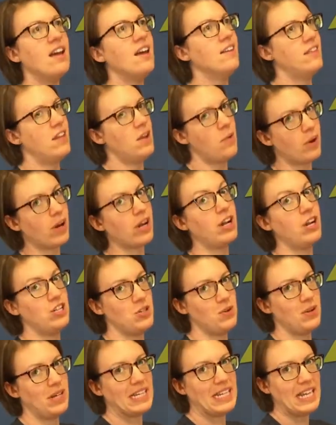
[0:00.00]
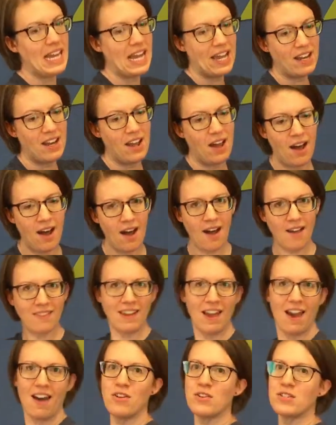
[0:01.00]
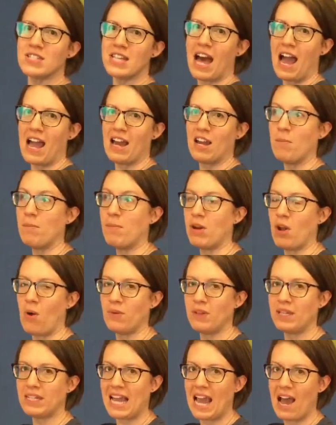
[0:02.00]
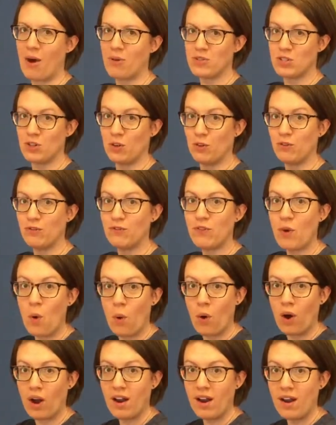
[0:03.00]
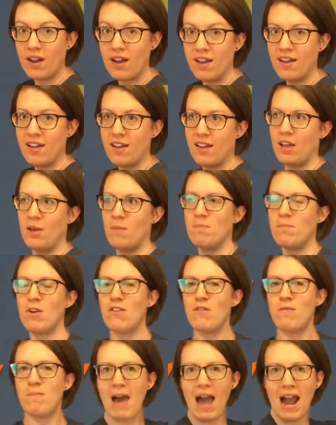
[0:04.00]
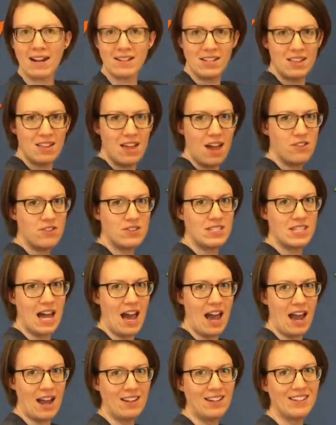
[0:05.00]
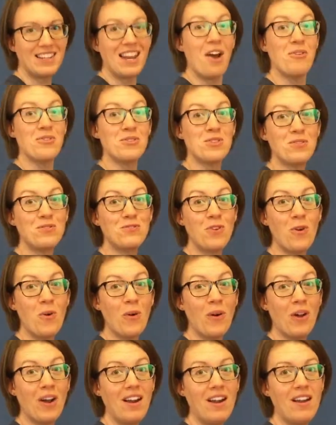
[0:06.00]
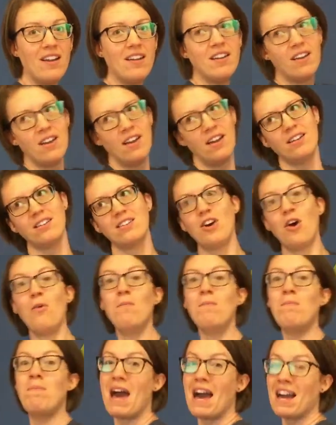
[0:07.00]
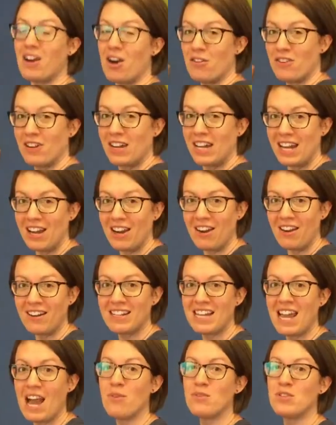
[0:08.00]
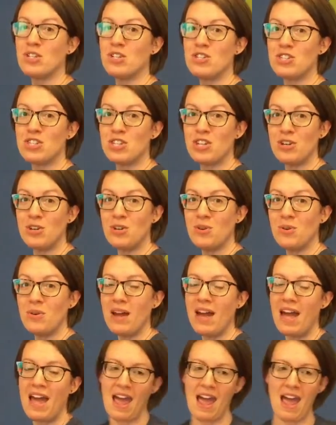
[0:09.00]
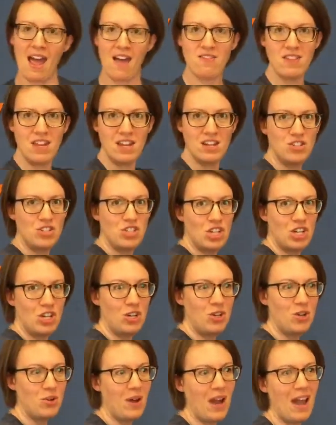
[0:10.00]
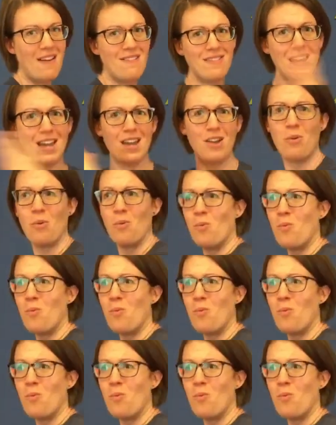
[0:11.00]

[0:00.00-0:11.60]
Then we're going to do it again on the other side, but only count till 4. Move back to the other side, count to 4. Go back over here, count to 2, and then 2, and then